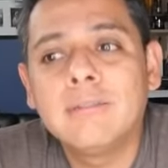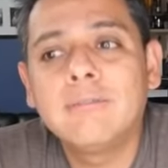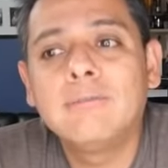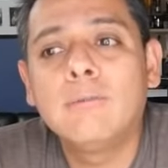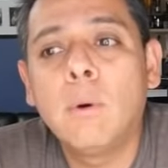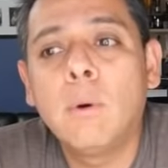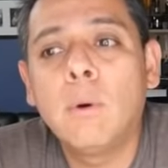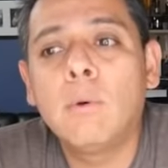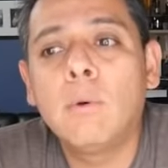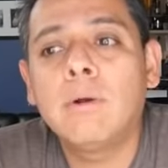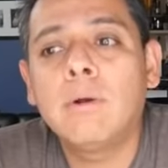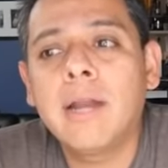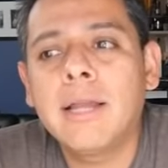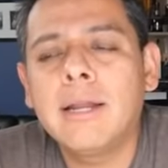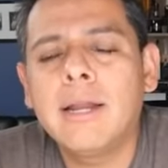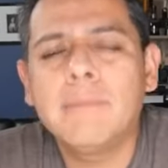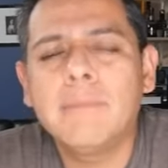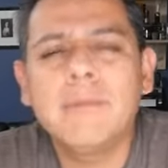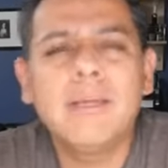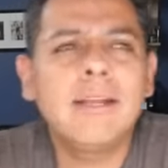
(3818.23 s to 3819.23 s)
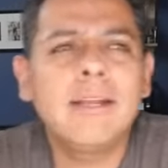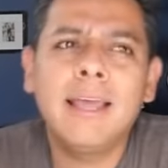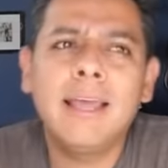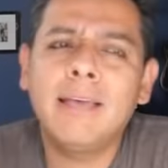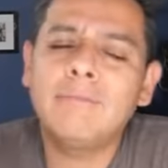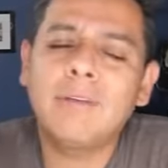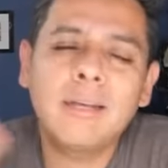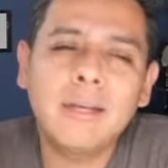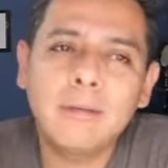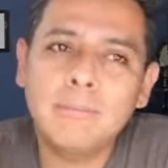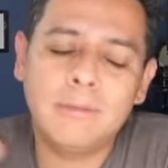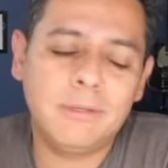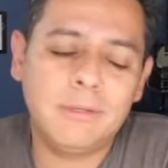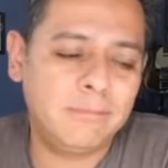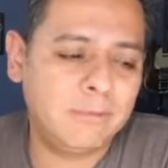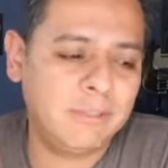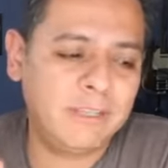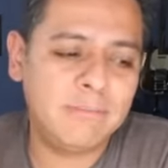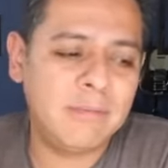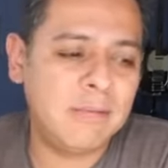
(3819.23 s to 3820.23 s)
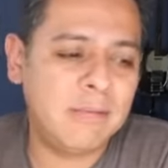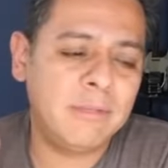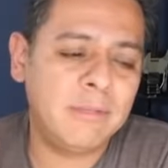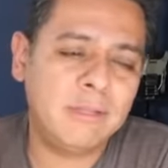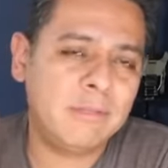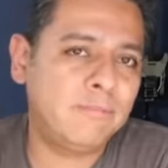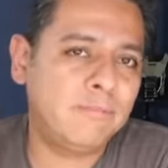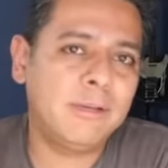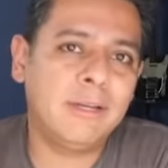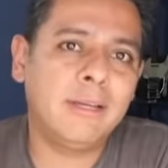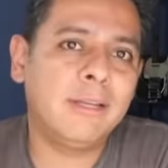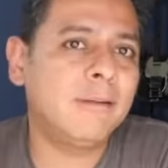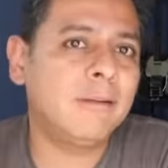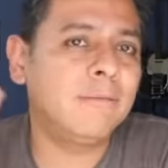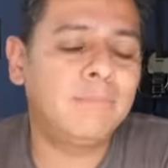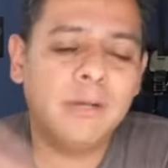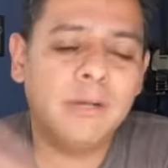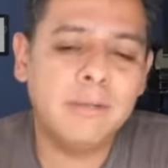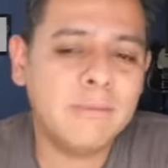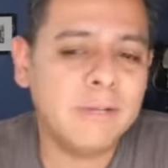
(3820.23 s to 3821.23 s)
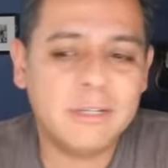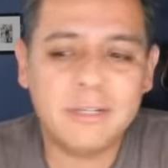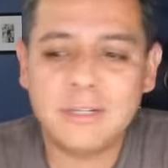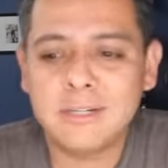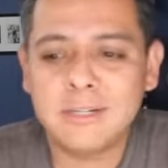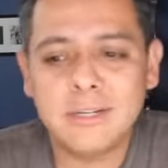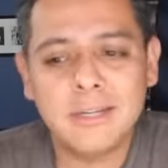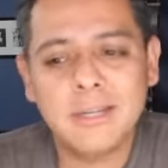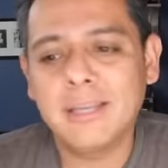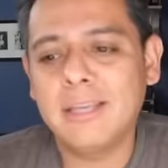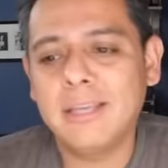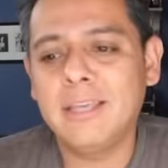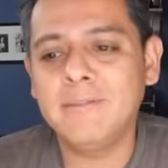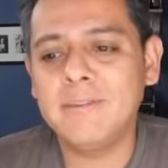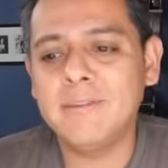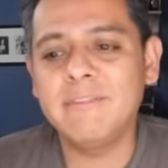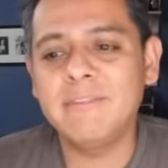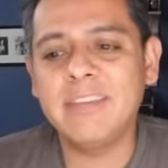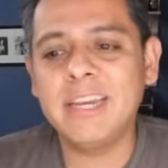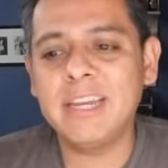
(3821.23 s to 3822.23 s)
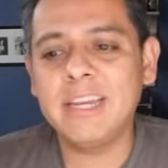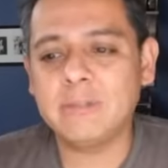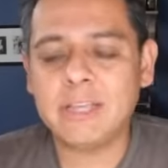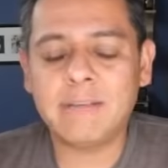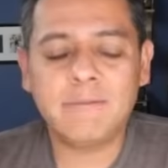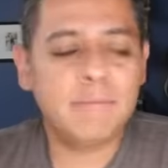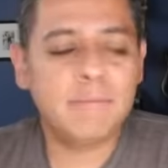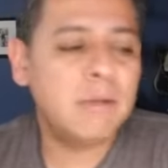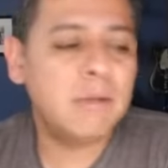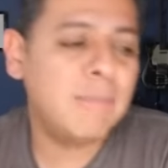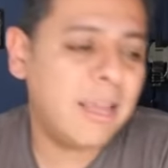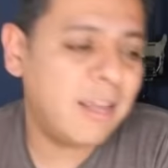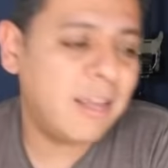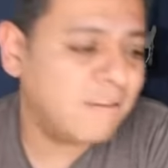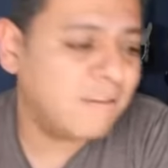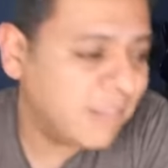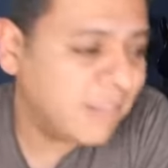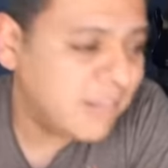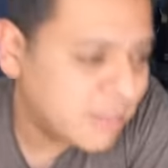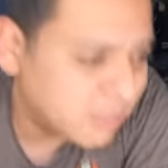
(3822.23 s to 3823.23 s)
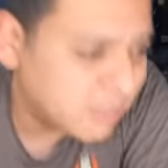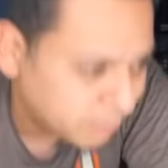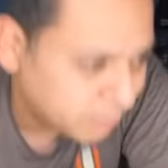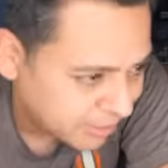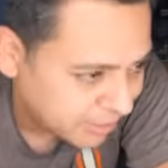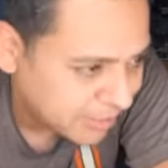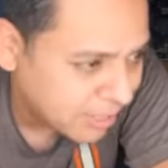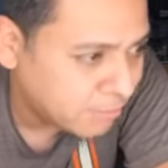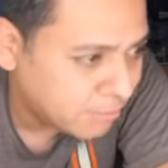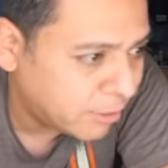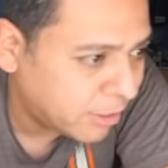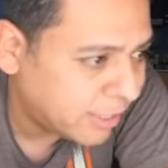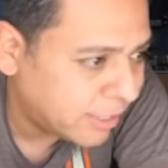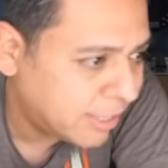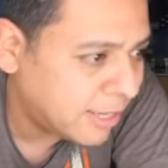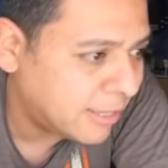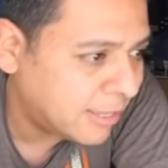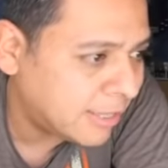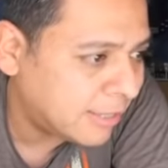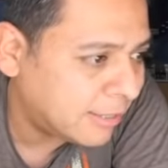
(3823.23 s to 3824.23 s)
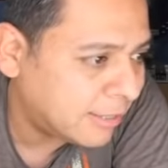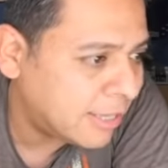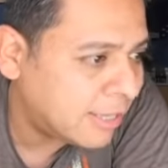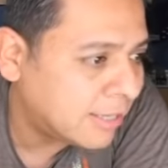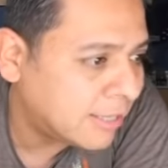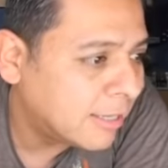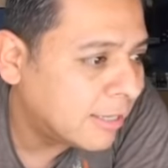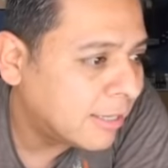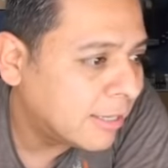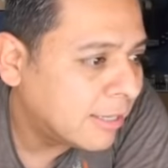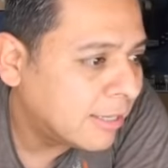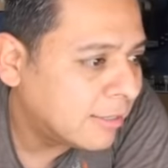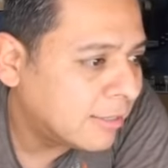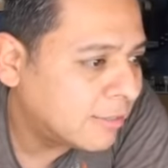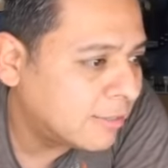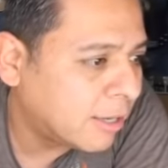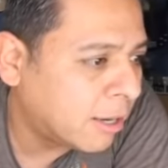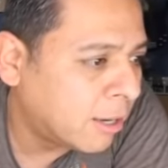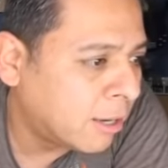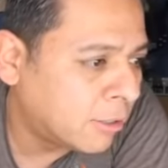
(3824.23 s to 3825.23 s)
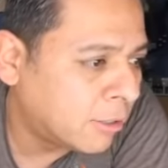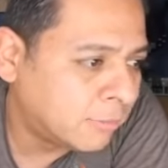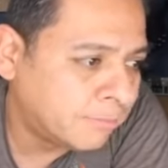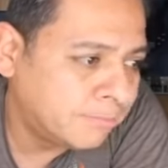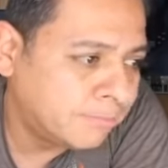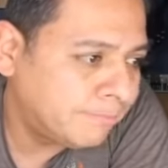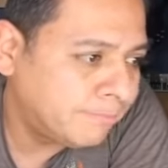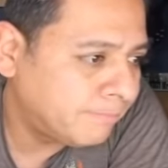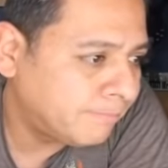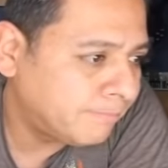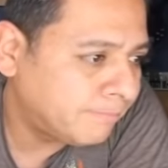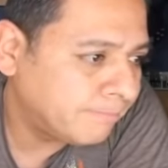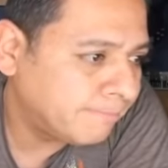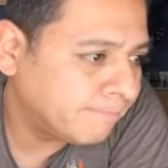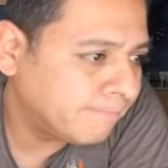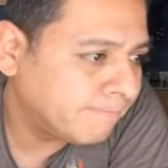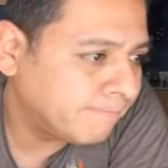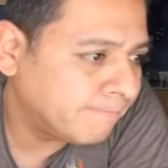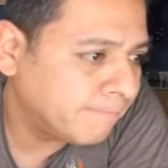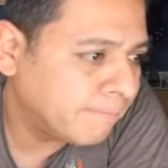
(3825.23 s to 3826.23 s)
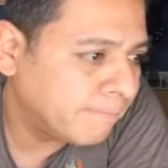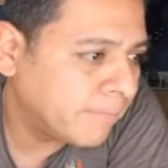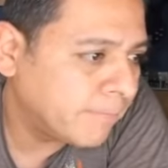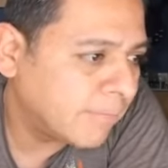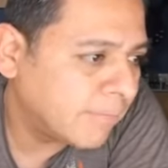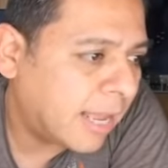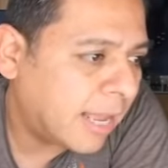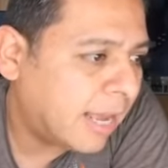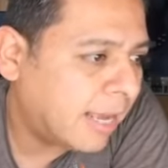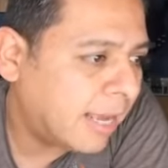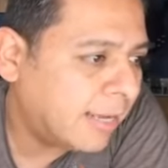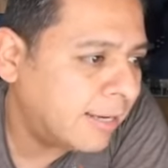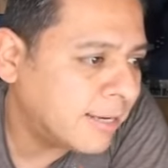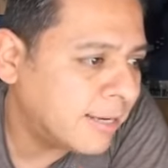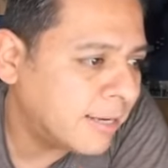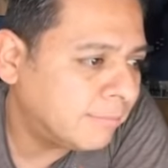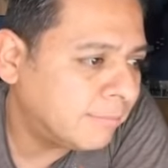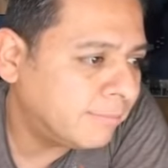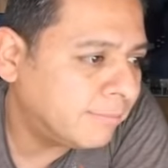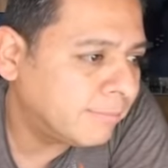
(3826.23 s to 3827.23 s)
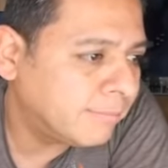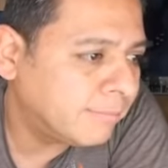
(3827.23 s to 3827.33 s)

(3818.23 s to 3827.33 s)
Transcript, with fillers: forward, right? I mean, I have a couple of commitments, but pretty much even videos. I haven't been making videos because I'm working on that thing. So I don't know.